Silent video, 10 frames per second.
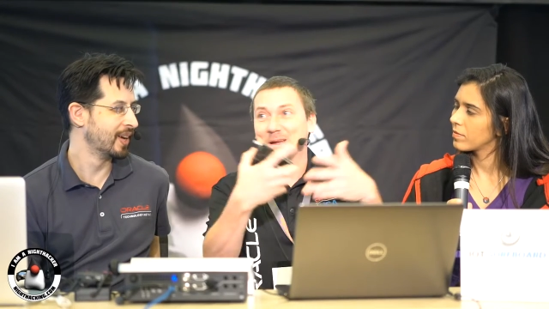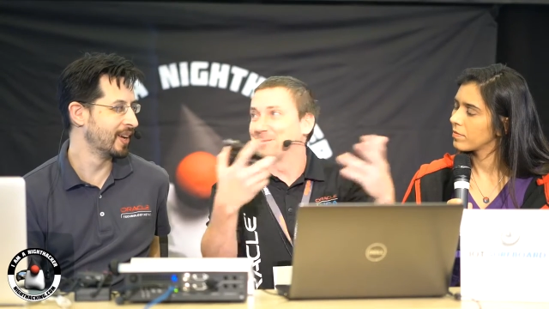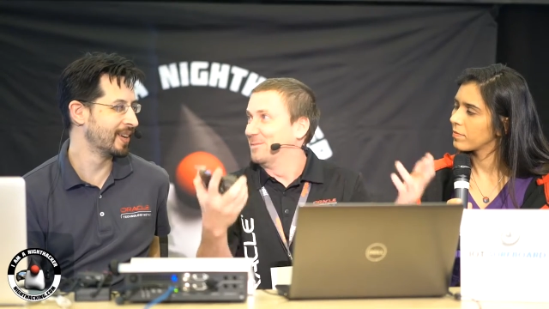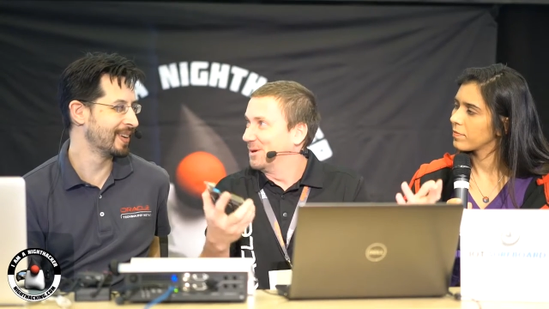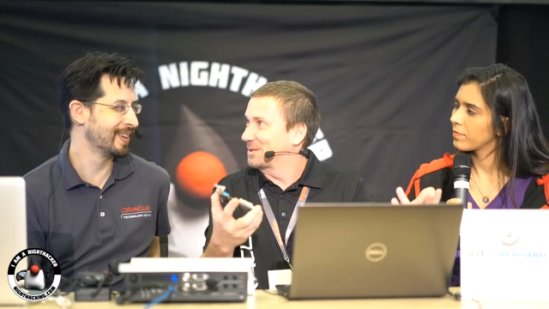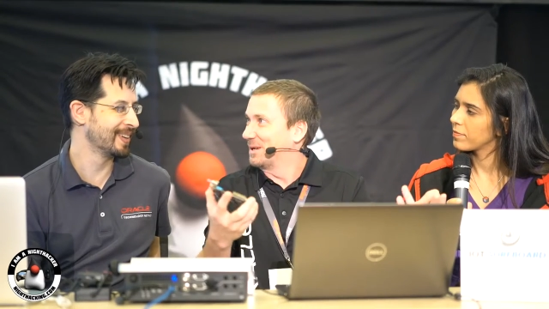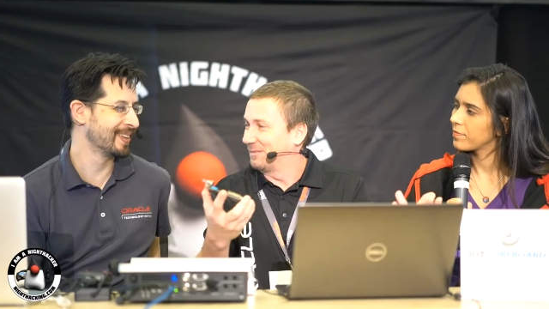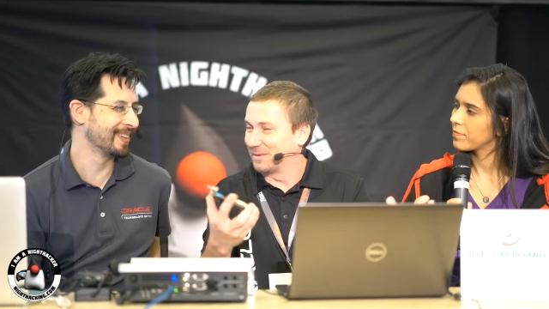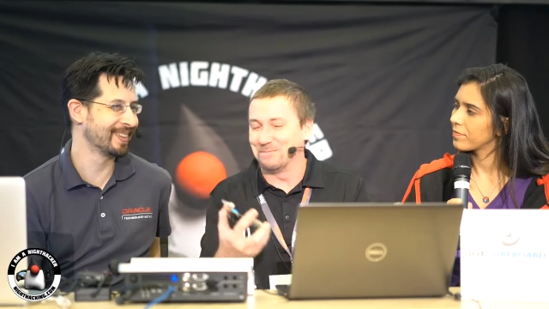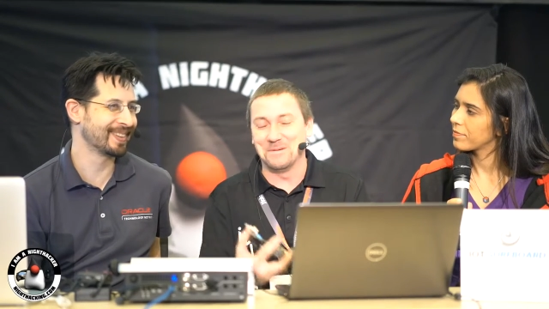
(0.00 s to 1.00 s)
Speaker 1: most of
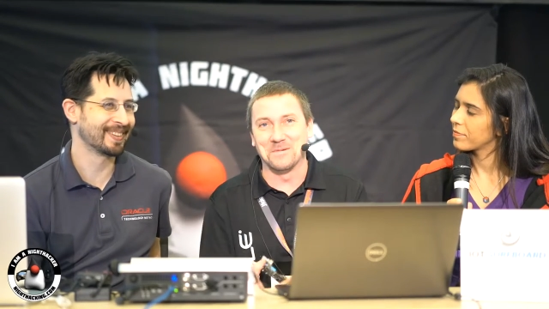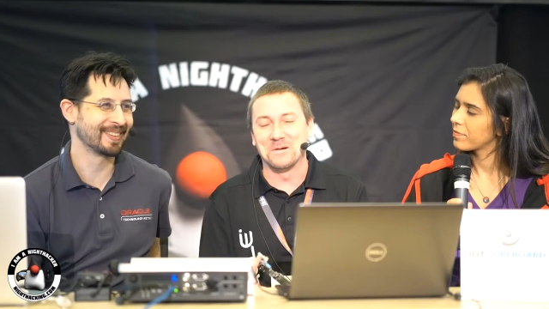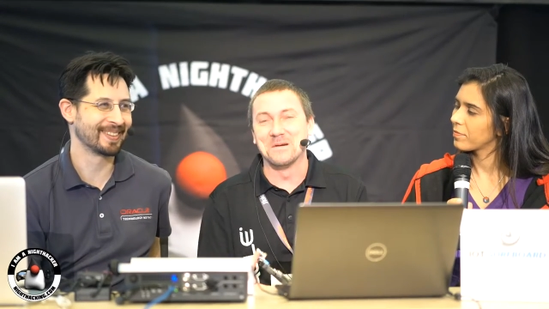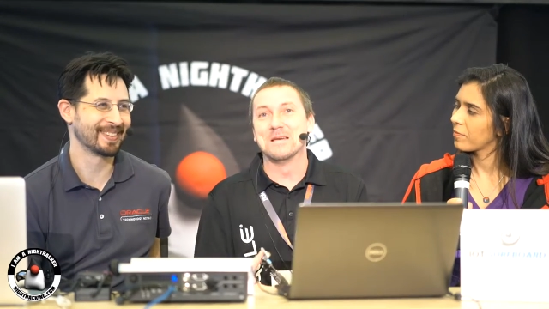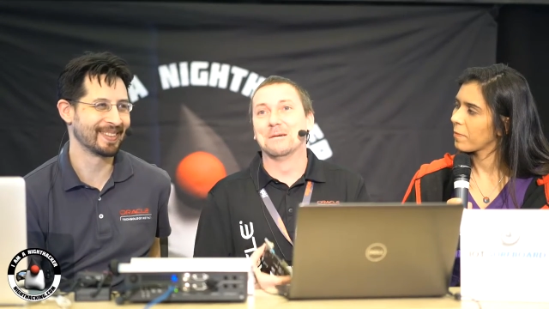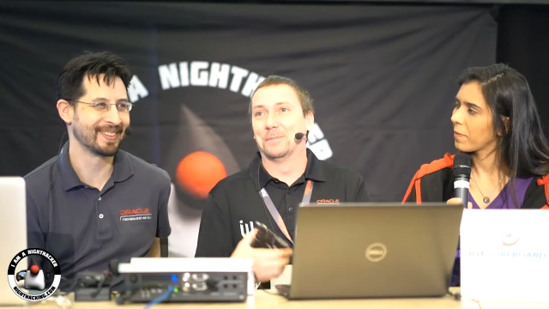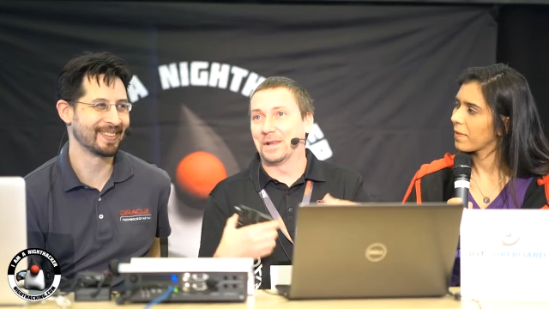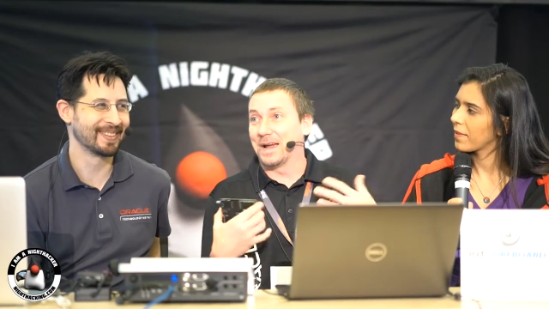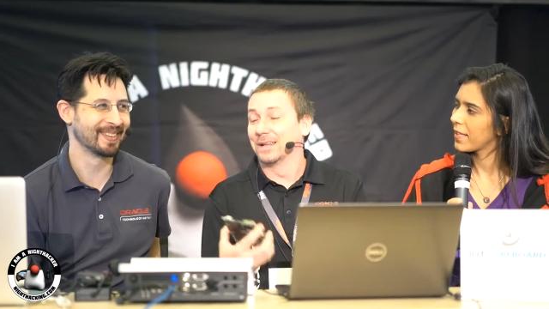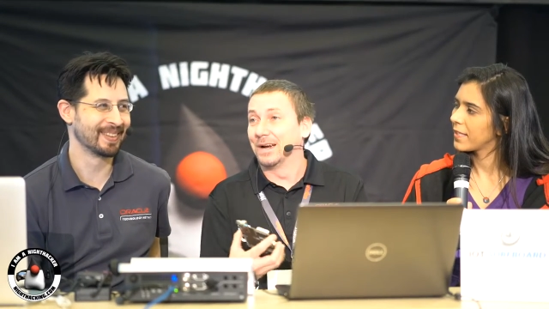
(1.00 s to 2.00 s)
the people, but I
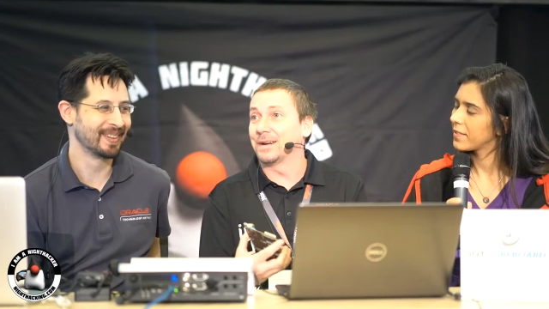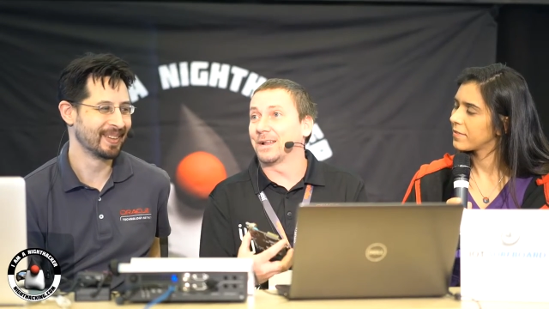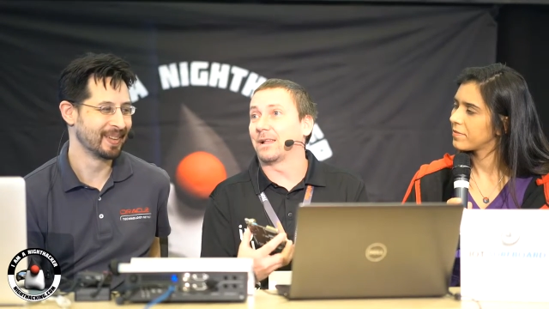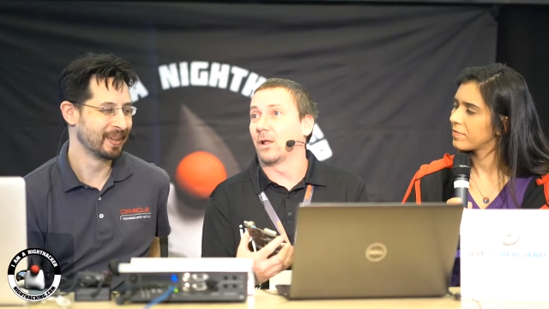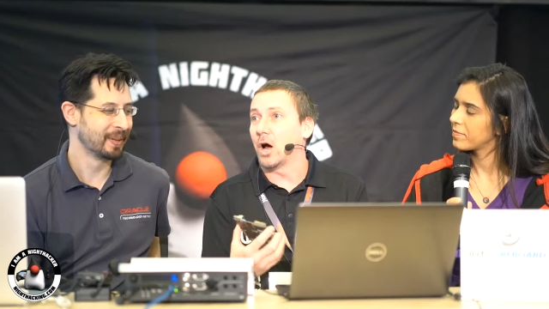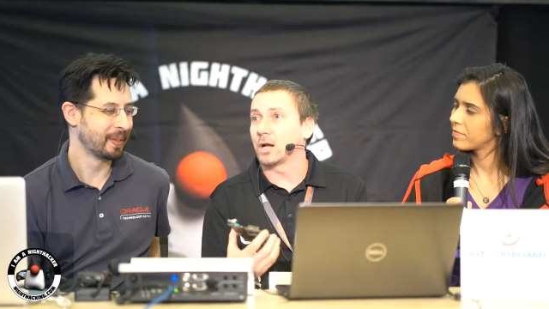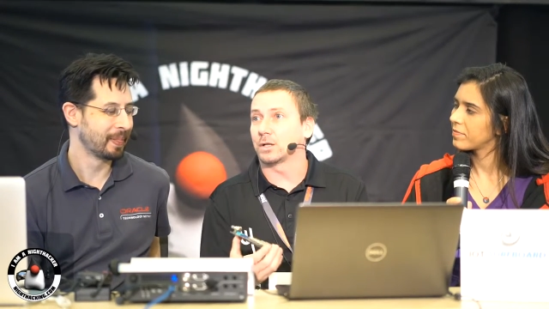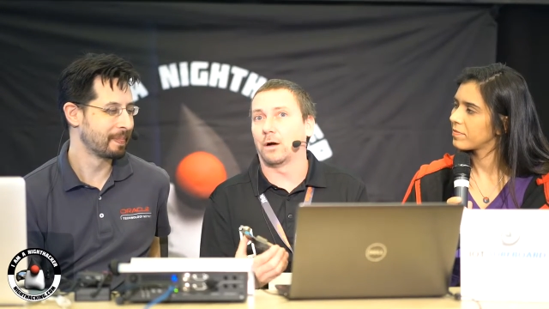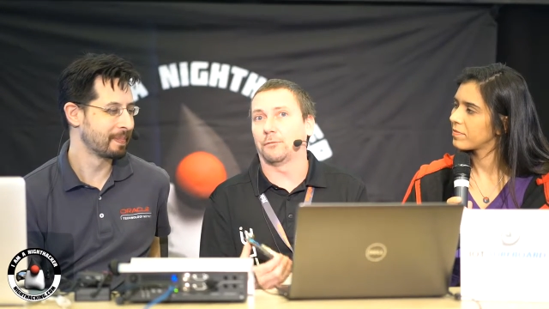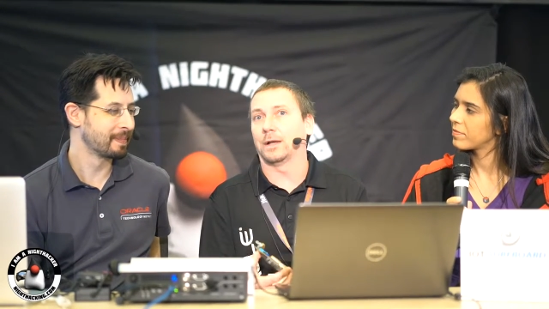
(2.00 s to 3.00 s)
learned a lot
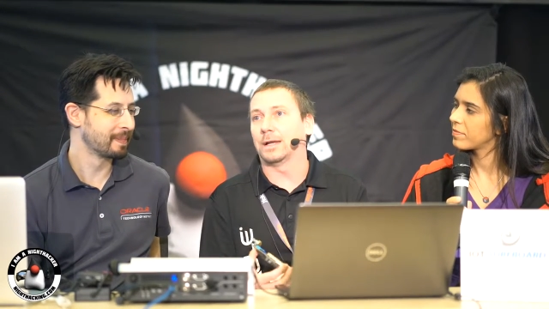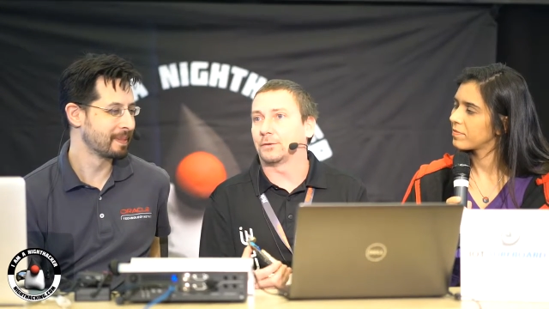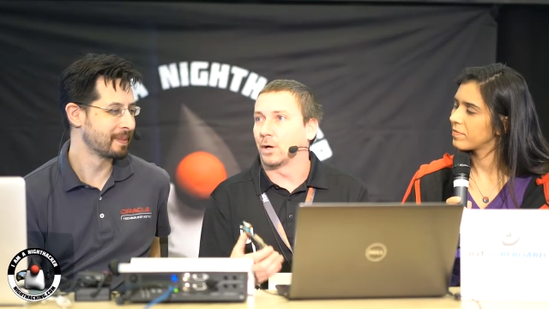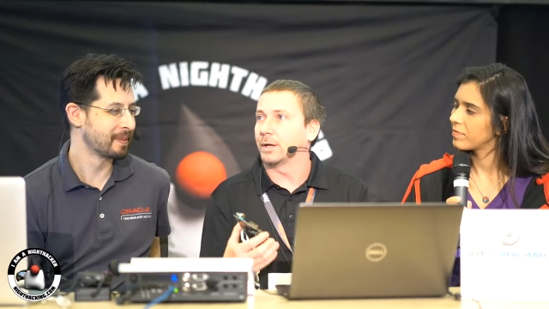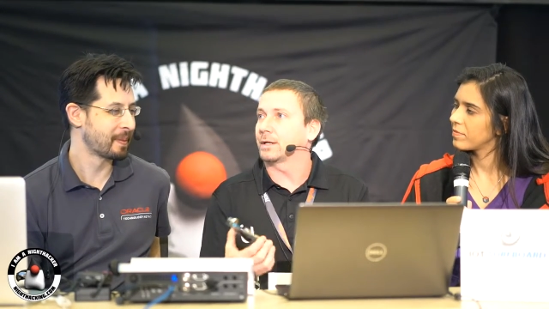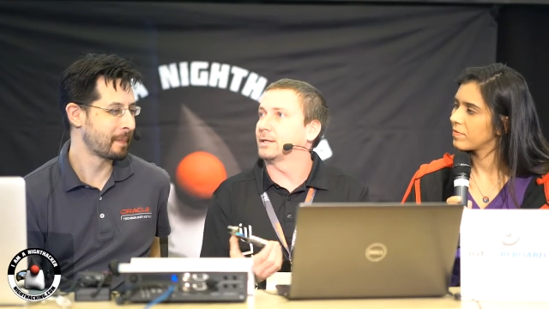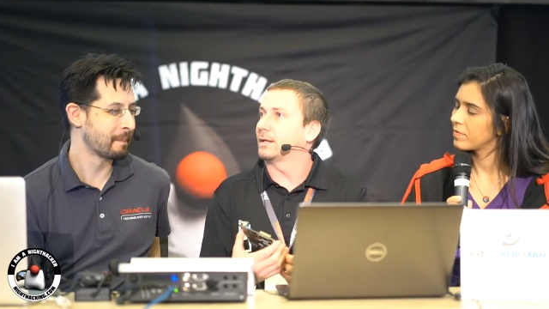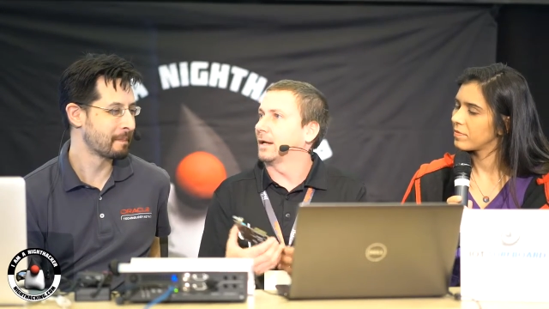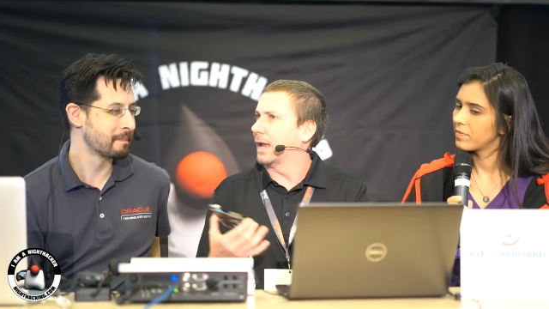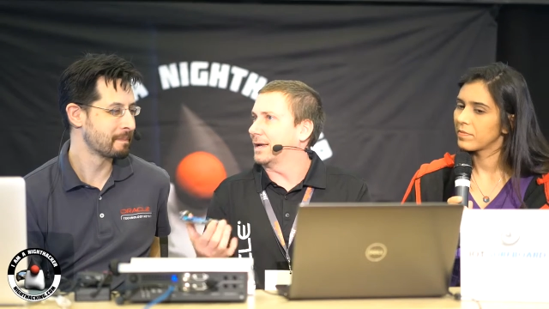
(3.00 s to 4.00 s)
of electronics in the
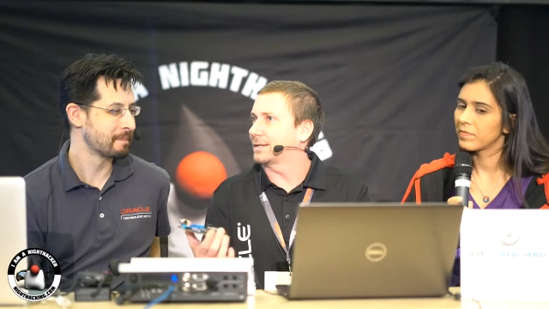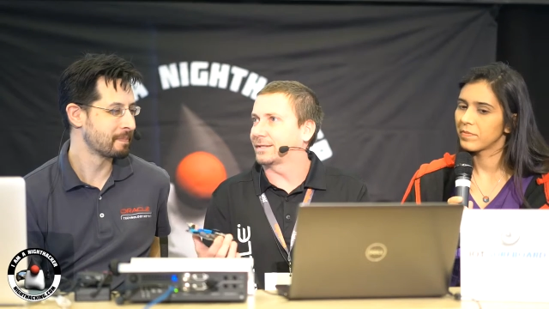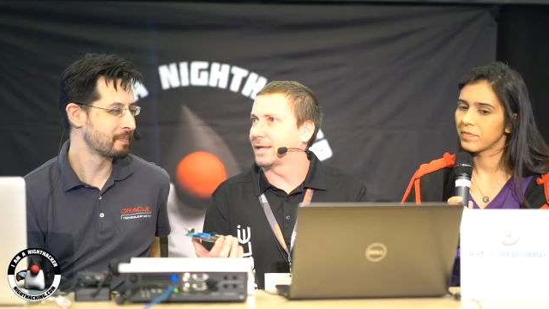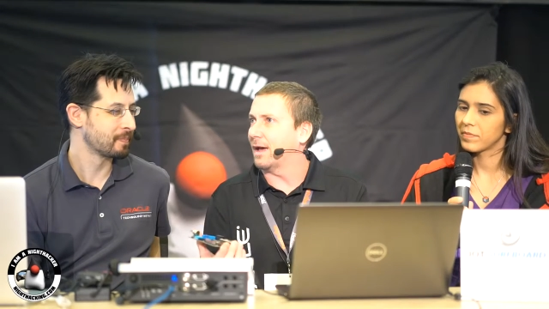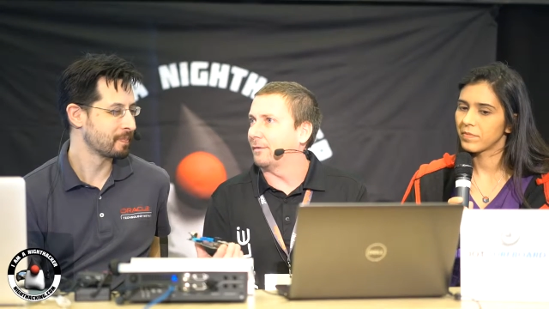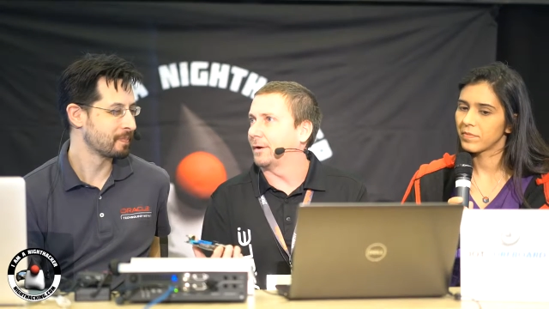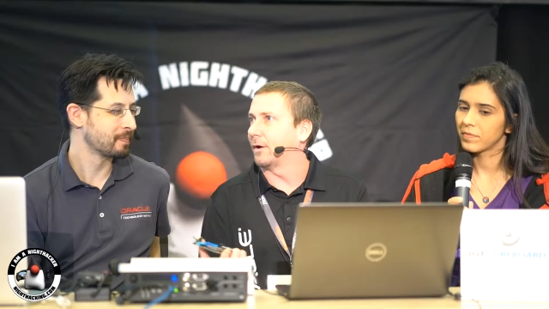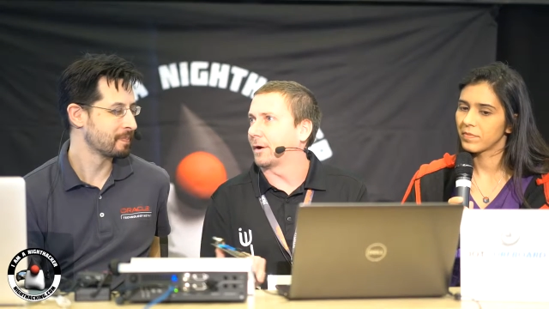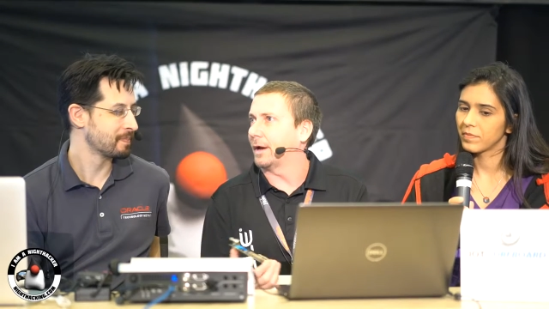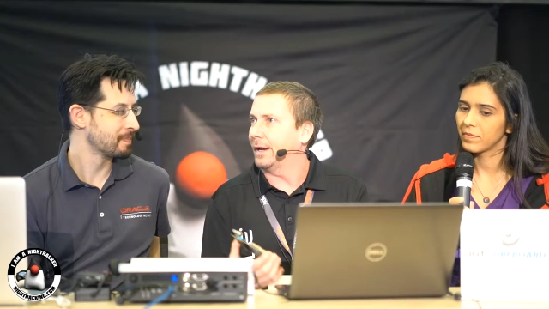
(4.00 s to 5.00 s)
last seven or
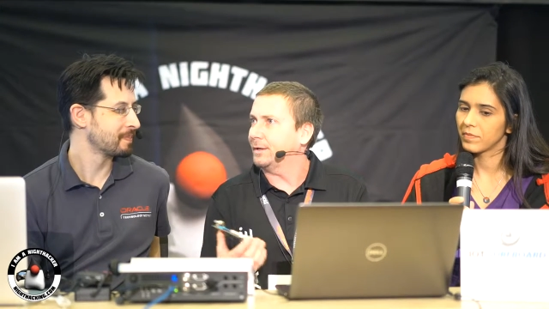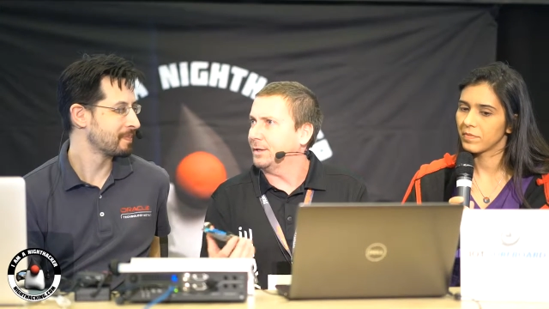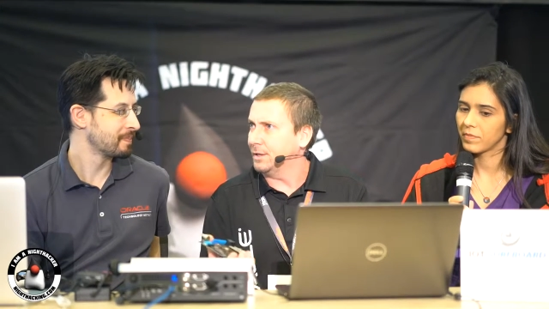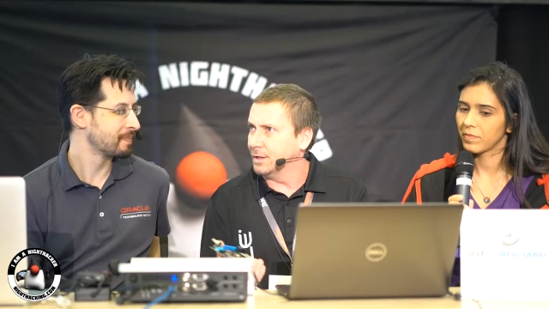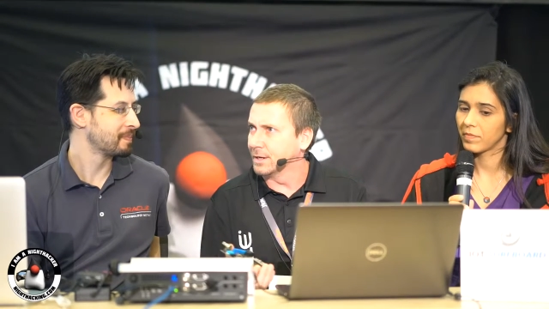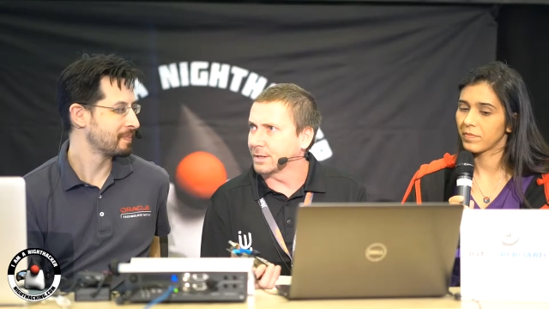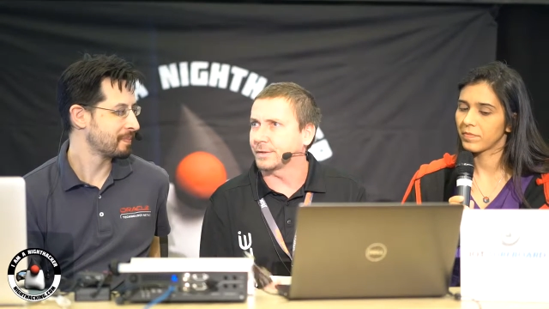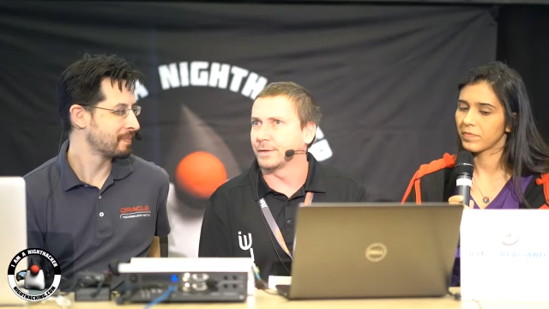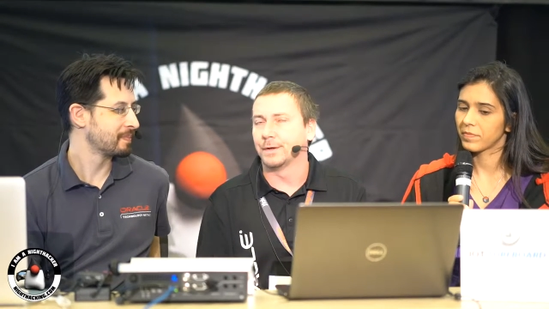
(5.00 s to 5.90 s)
eight years.